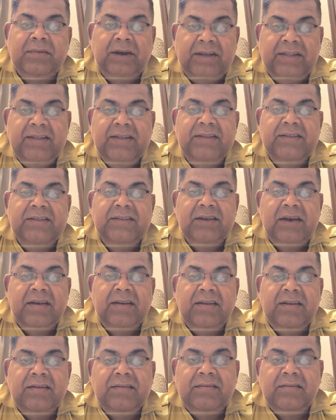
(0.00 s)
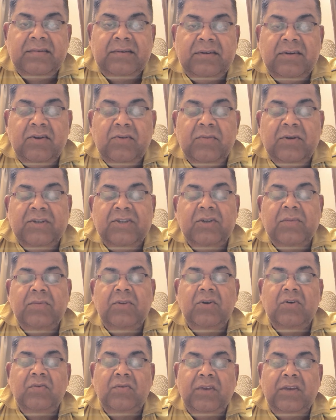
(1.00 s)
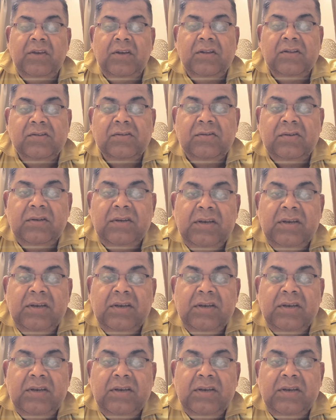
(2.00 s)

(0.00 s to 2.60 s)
other tumors of the ovary also,